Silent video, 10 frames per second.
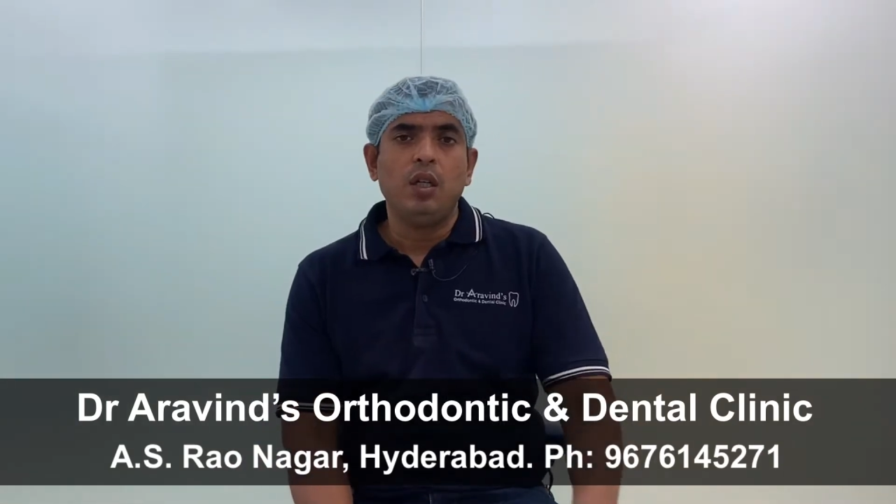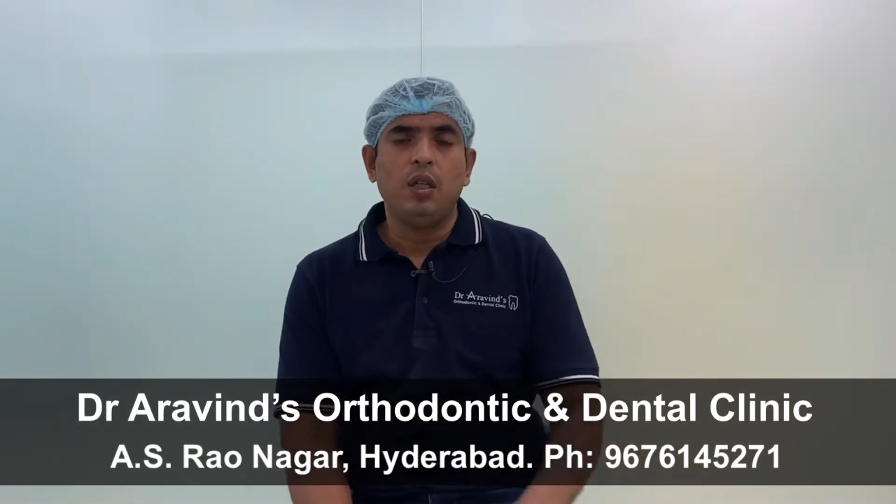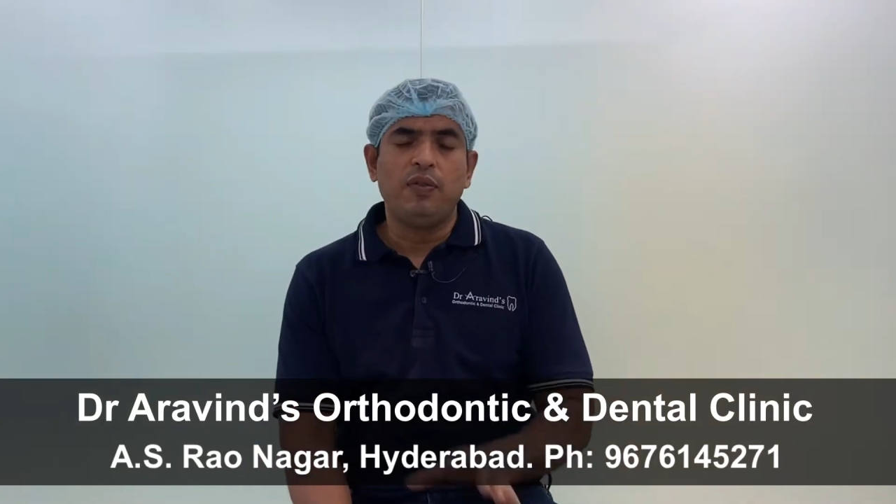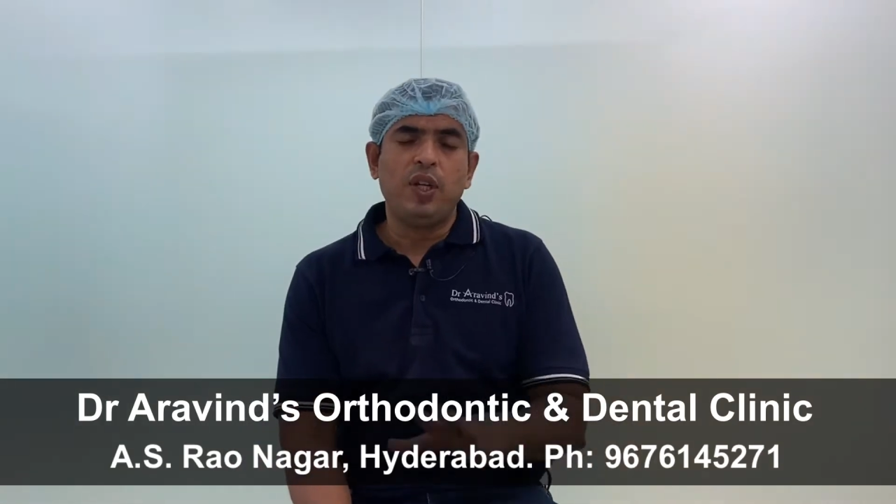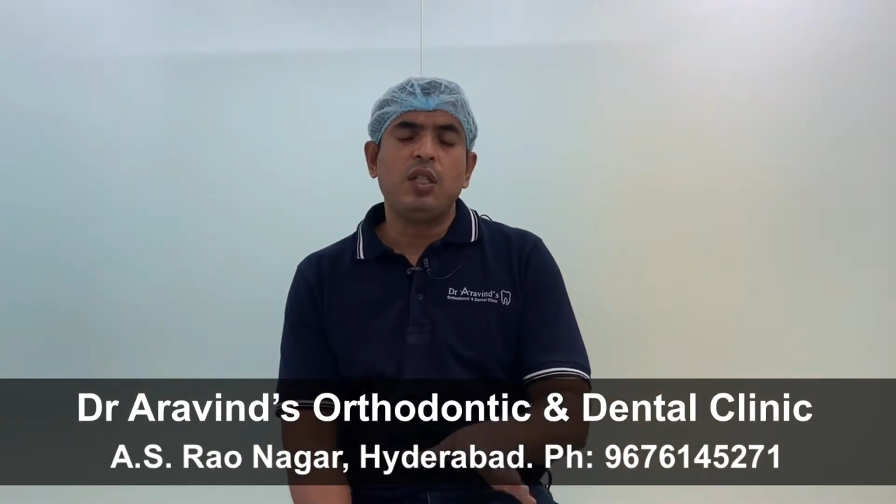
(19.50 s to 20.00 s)

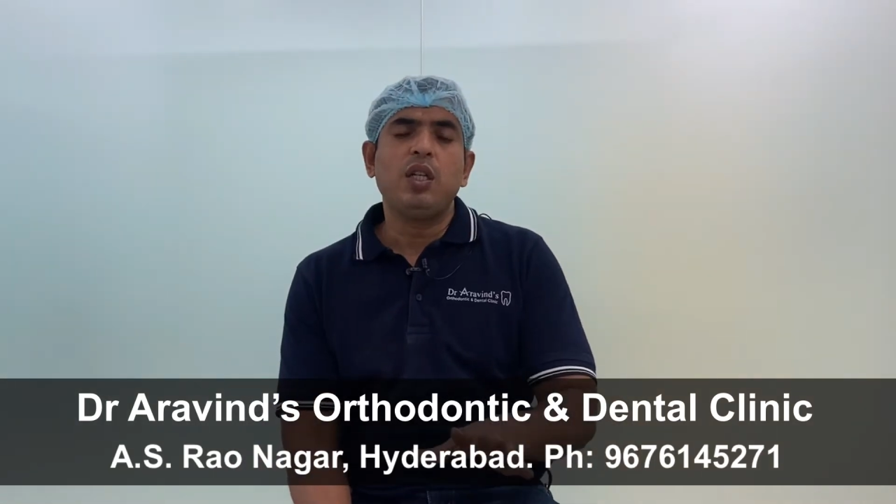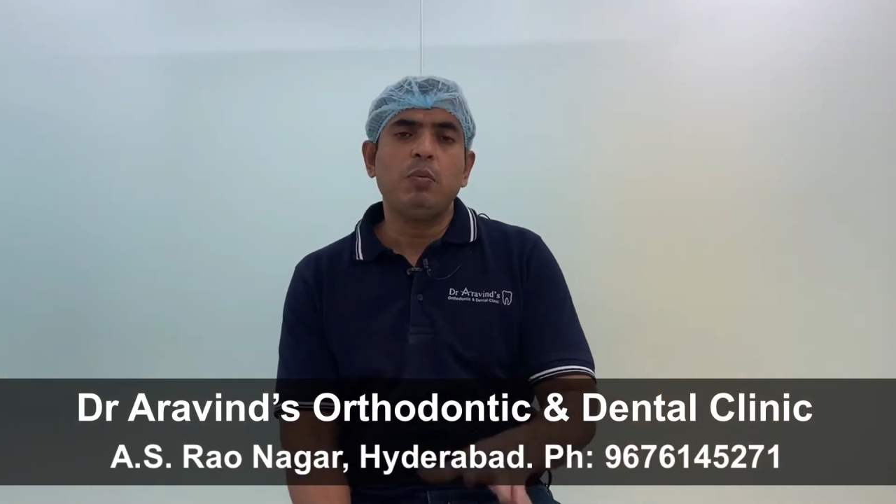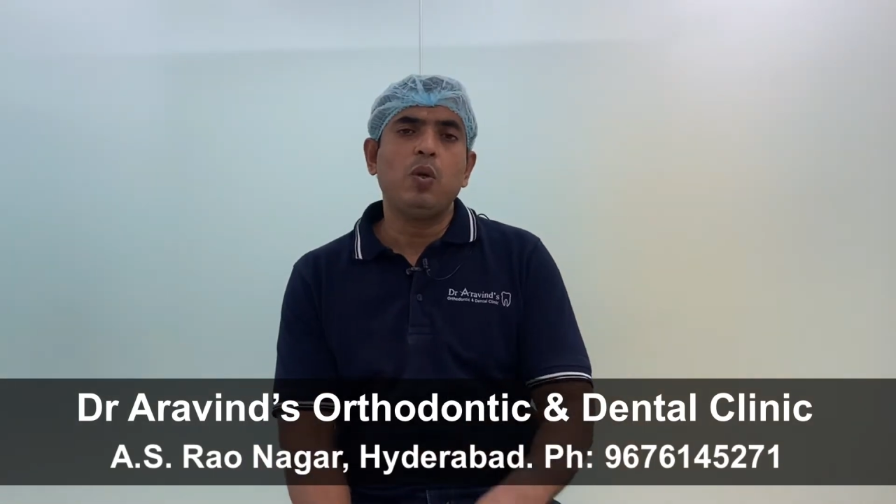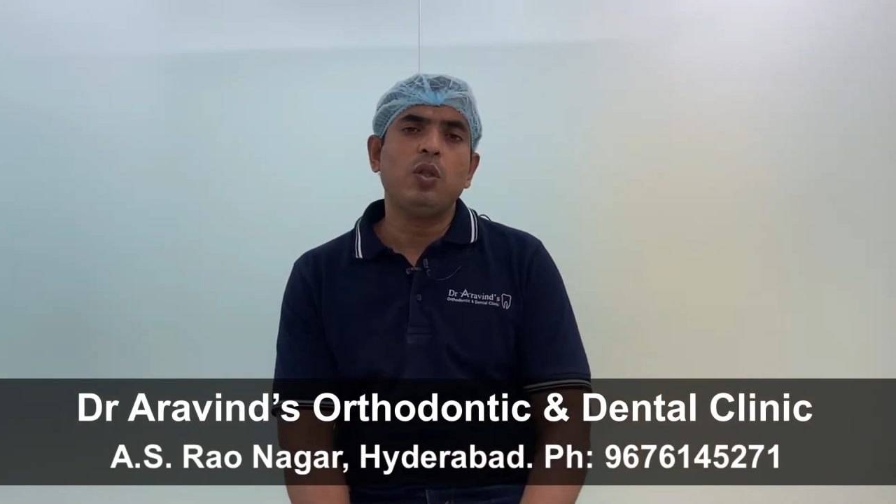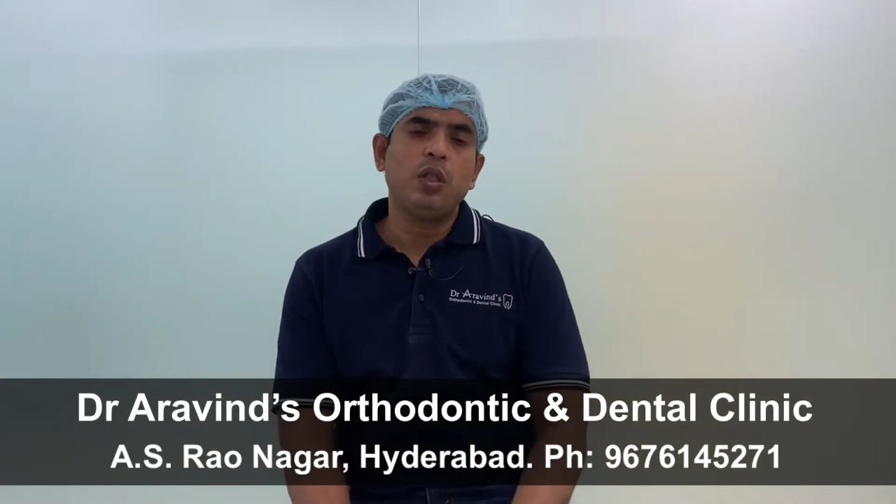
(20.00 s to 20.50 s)
The first
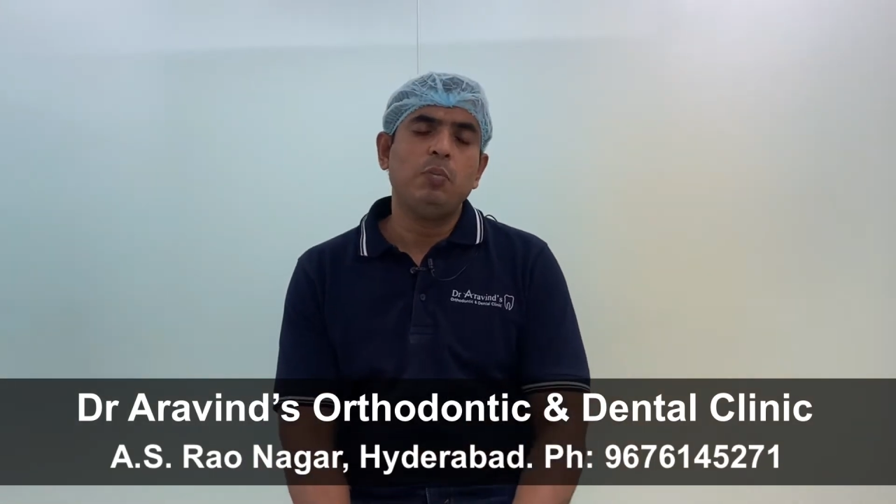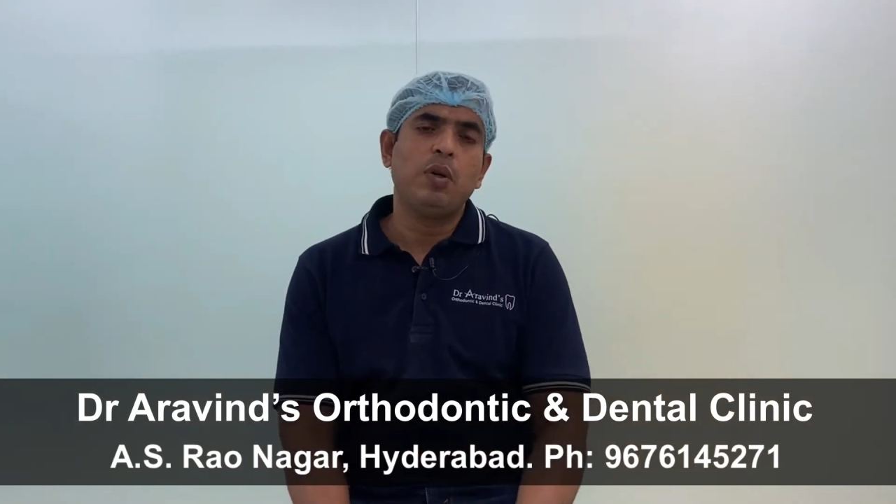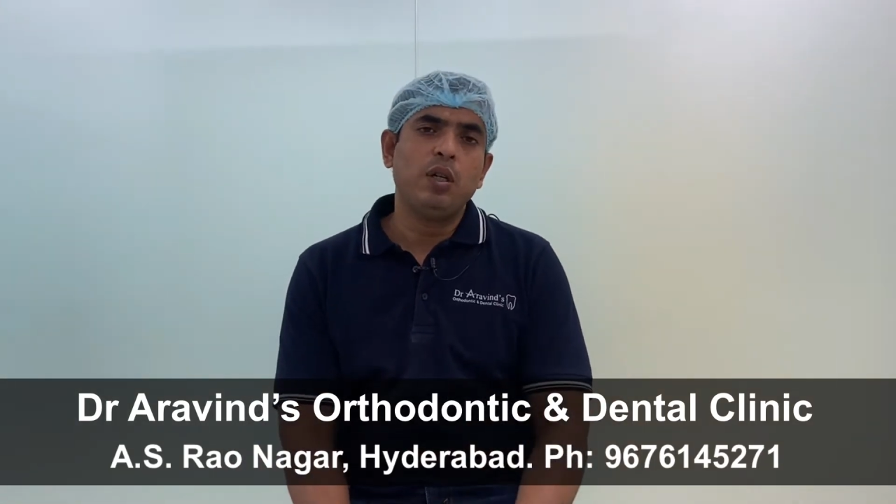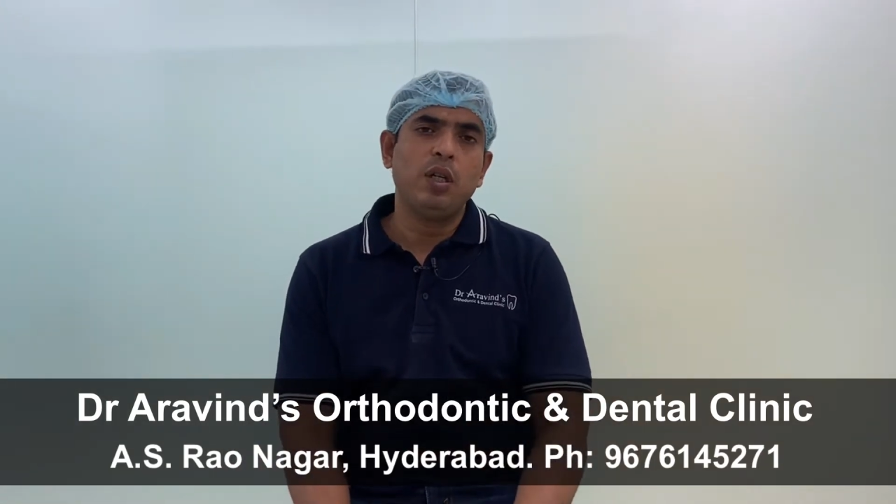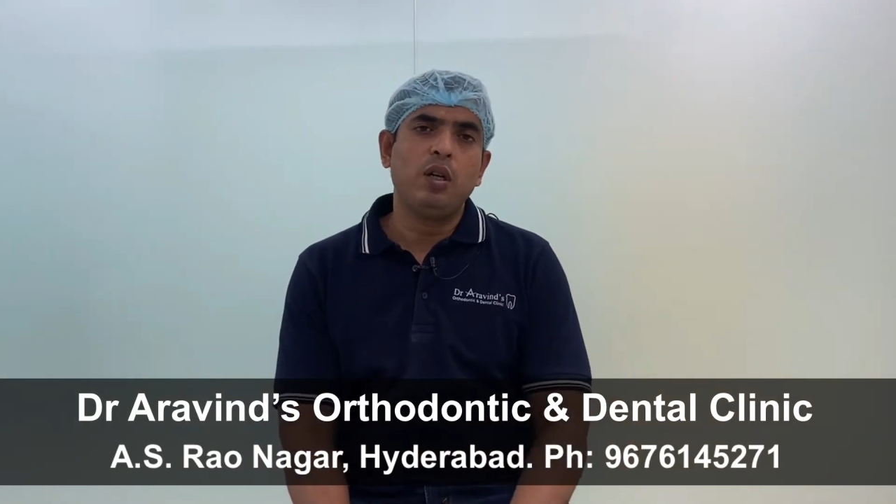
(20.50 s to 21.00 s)
and most
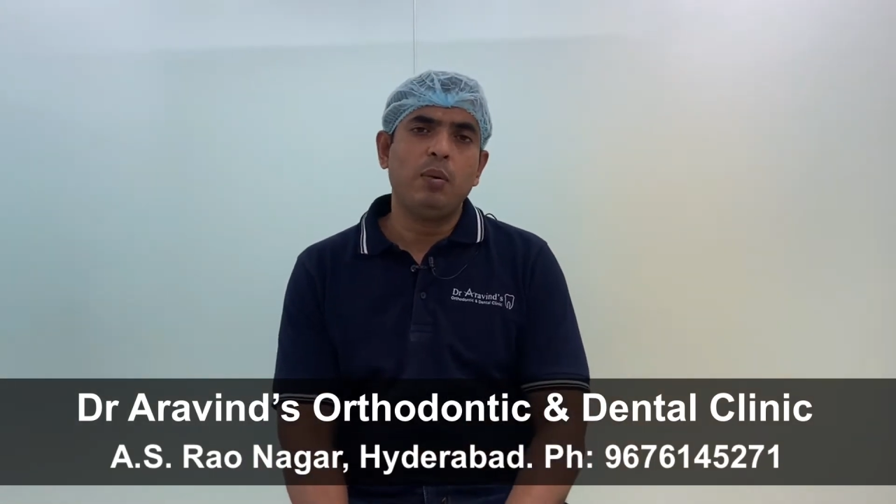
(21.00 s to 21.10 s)
important